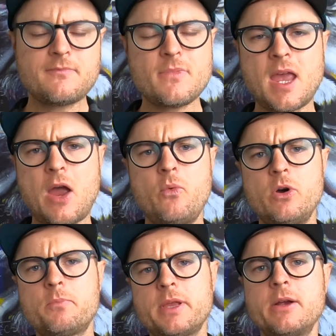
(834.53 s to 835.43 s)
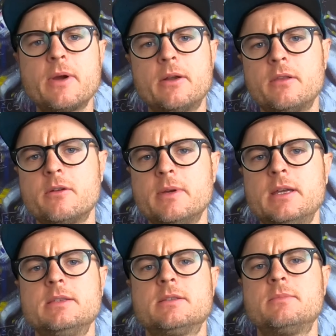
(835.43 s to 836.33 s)
I will play around a little
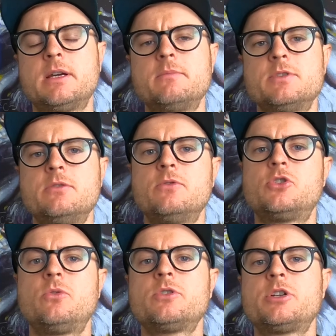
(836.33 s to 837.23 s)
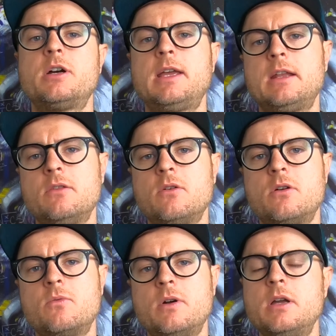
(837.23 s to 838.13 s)
bit and sometimes do a short shot
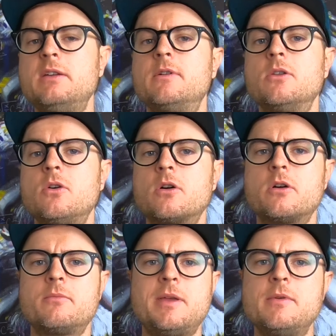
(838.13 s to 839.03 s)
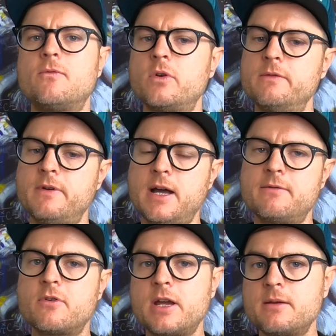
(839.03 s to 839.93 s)
and even a longer, maybe
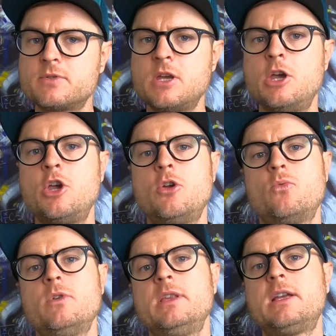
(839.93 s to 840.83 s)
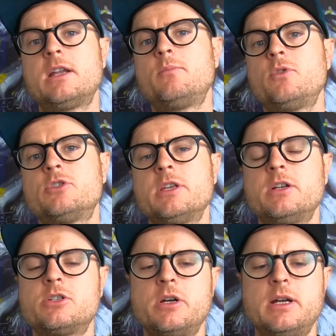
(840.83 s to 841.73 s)
45 grams, really kind of push
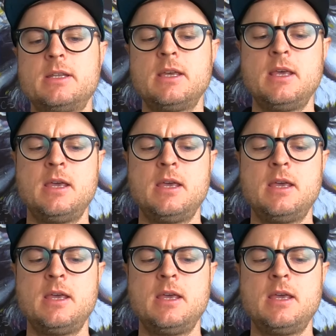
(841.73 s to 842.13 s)
that shot.